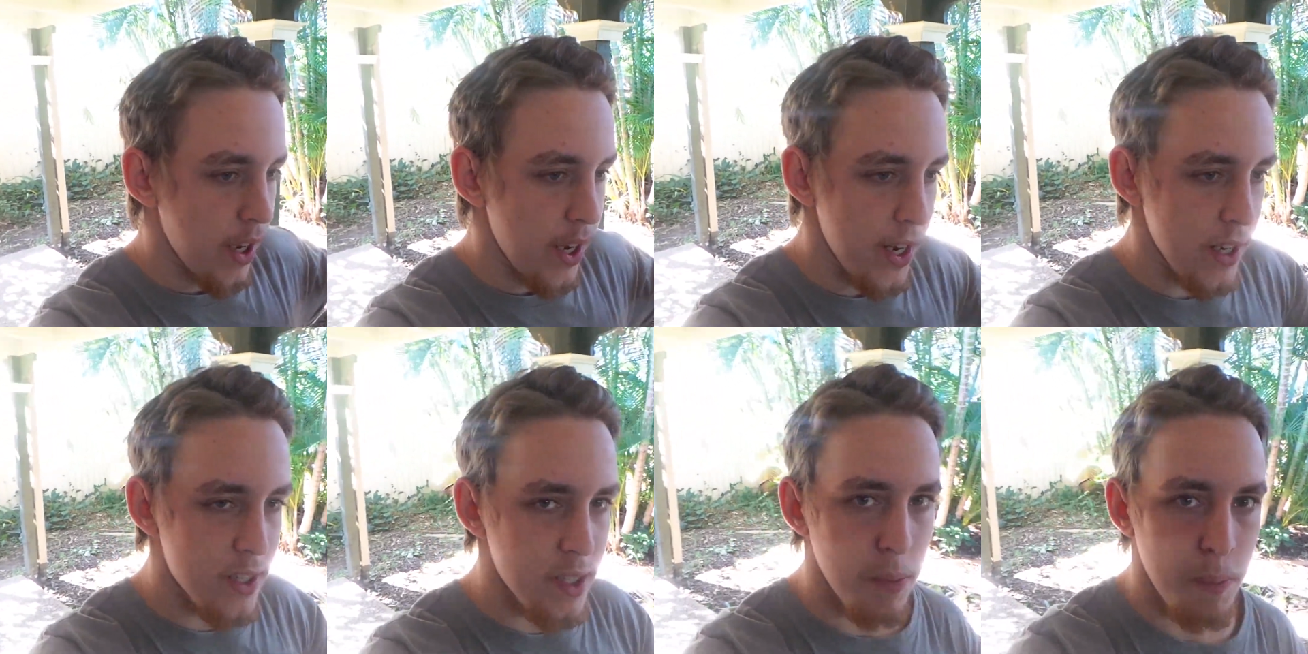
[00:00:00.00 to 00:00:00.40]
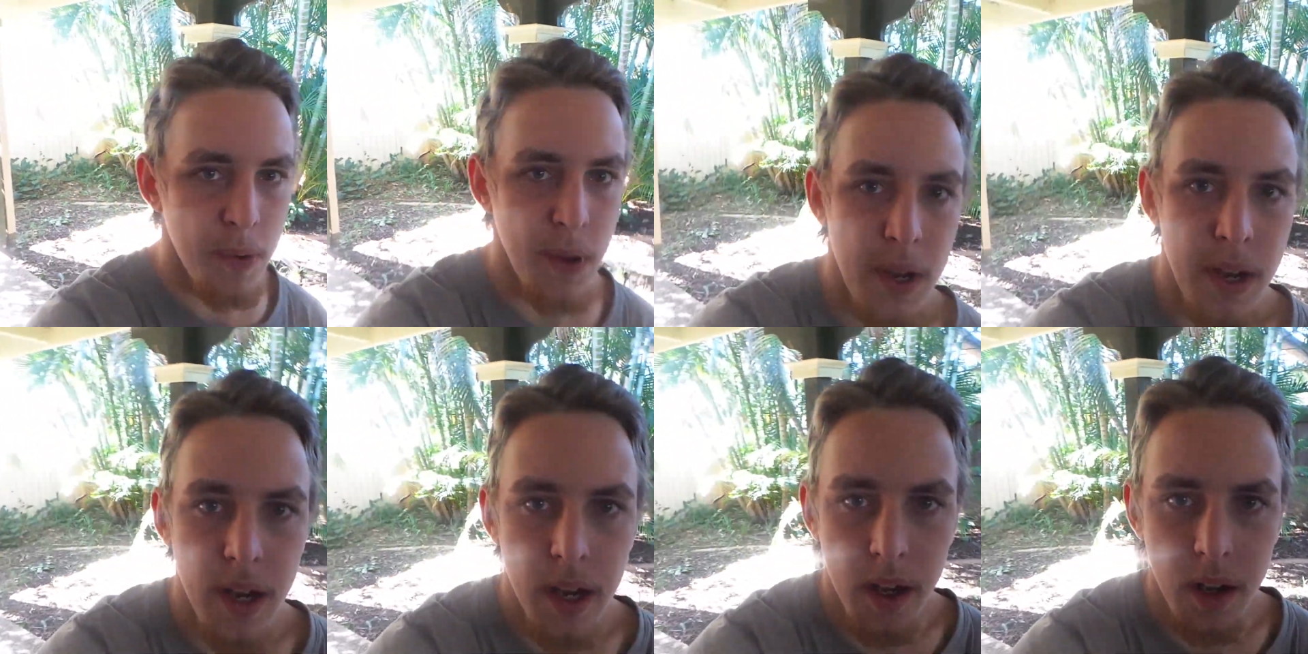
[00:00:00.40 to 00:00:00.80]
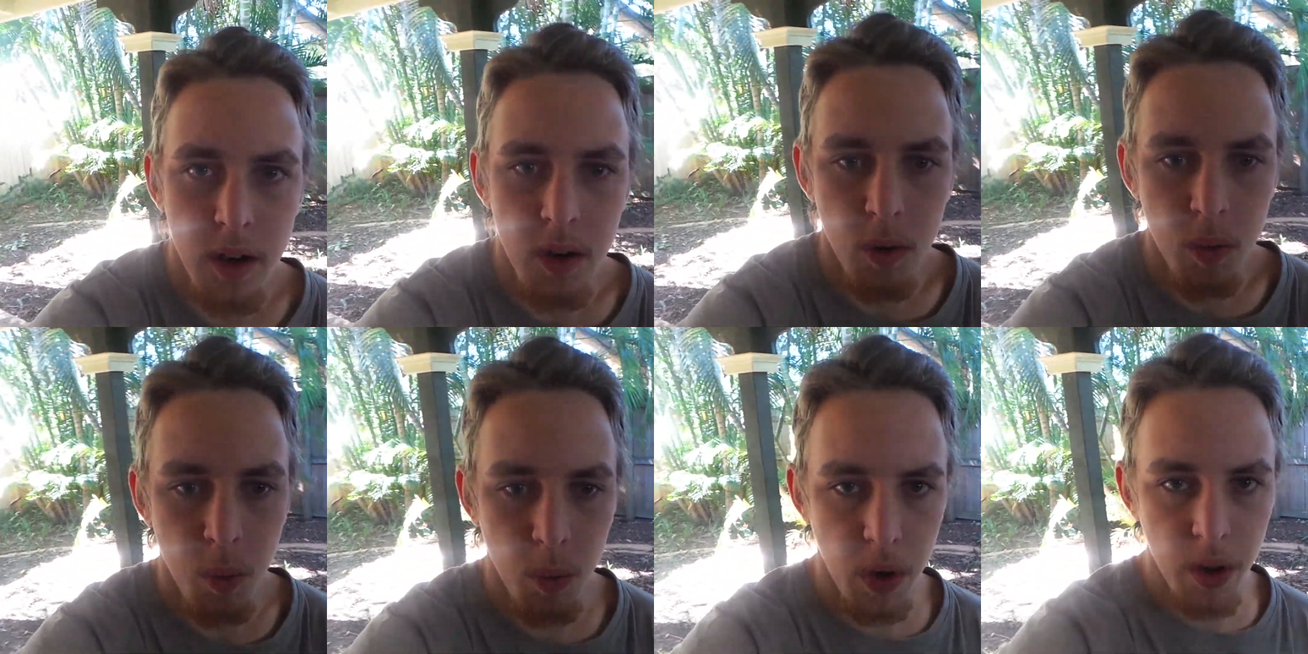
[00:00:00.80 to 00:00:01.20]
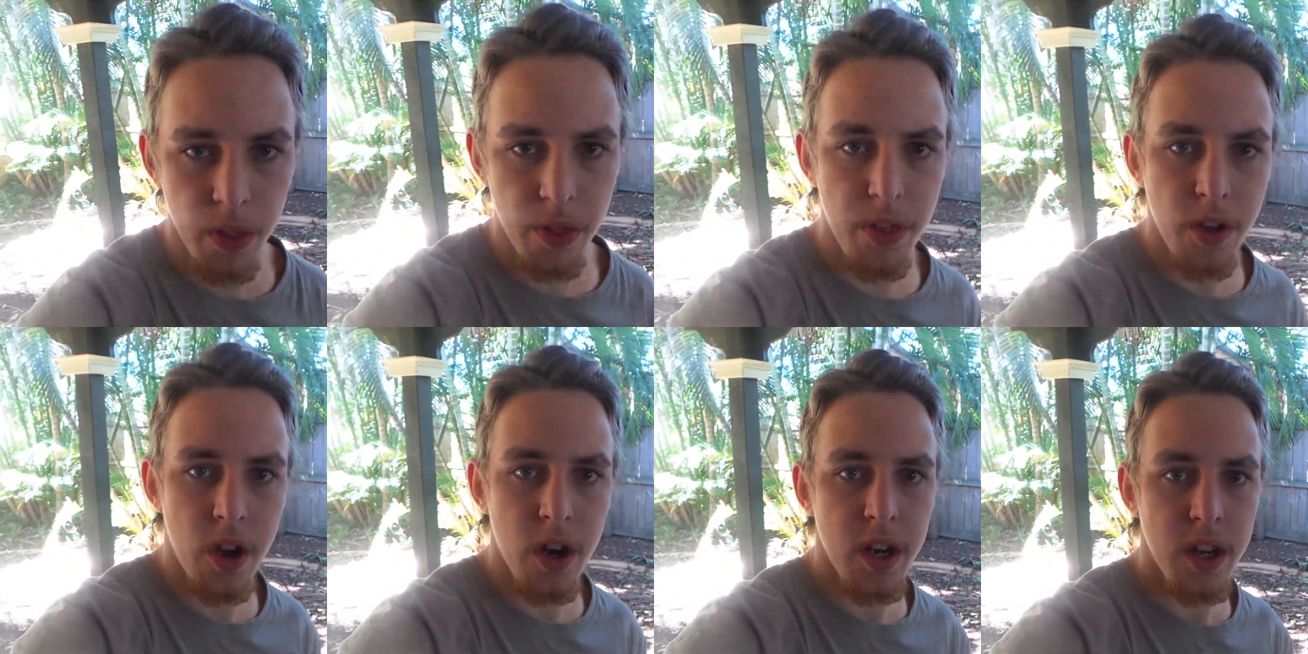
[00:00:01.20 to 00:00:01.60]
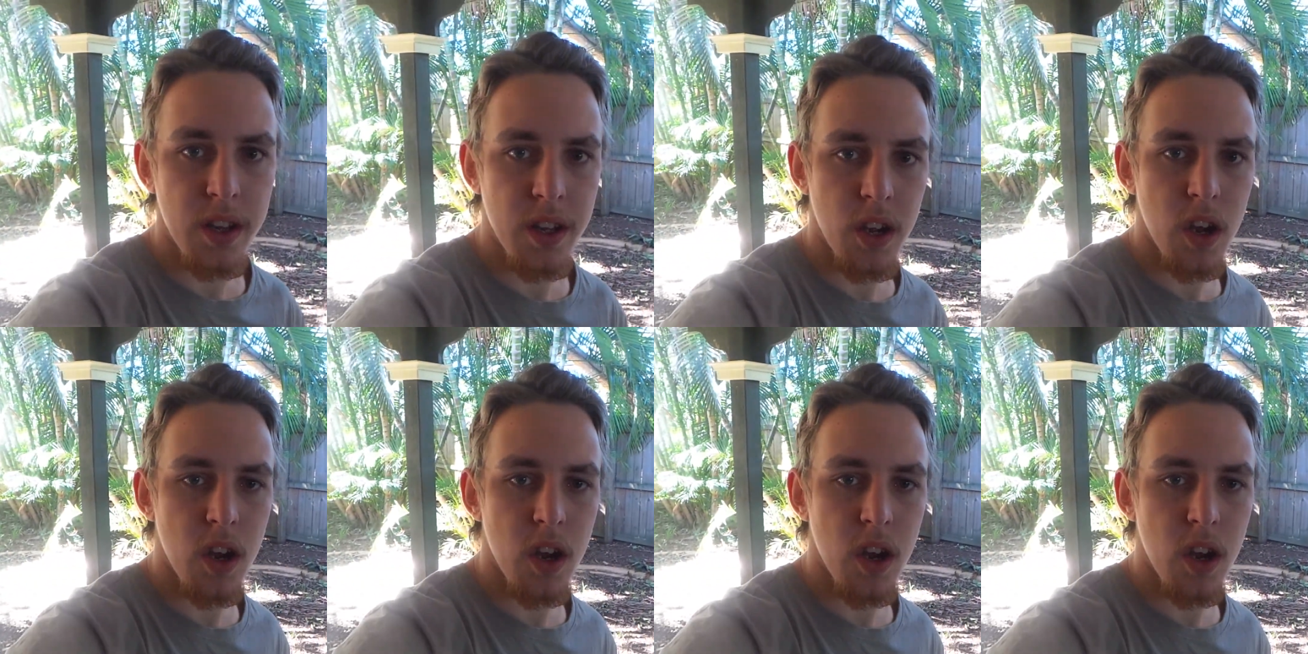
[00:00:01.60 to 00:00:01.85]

it's about 1:30 in the